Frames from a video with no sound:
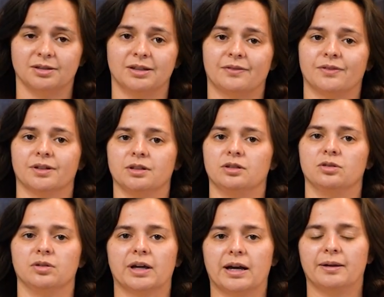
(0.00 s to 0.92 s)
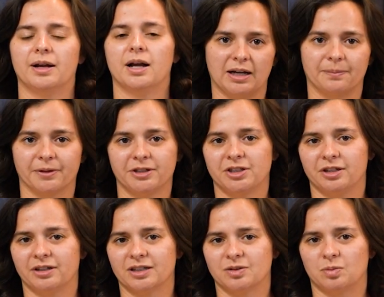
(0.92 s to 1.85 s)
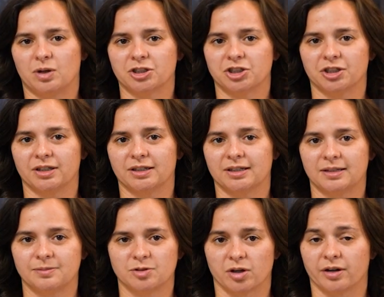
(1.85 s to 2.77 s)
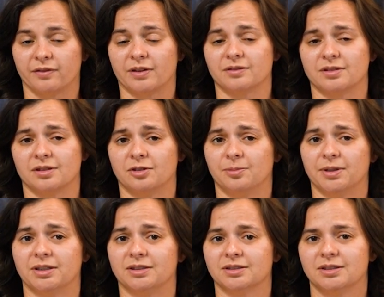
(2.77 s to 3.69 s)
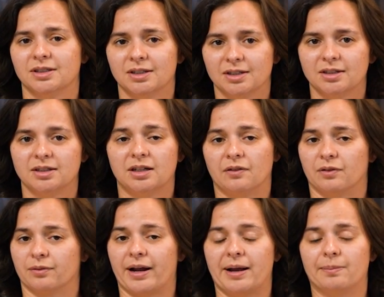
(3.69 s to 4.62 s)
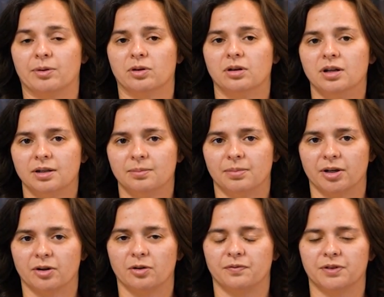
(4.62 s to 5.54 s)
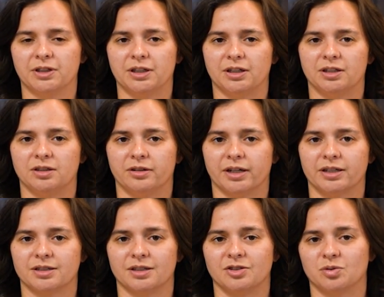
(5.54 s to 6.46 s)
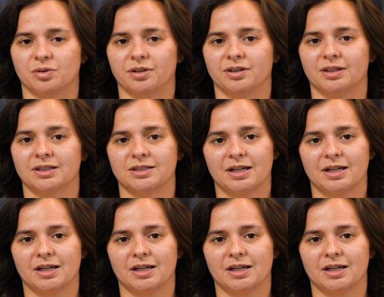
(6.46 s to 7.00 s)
definitely do that. I appreciate you guys watching. Sorry if that was a little bit of a ramble, but hopefully you guys enjoyed this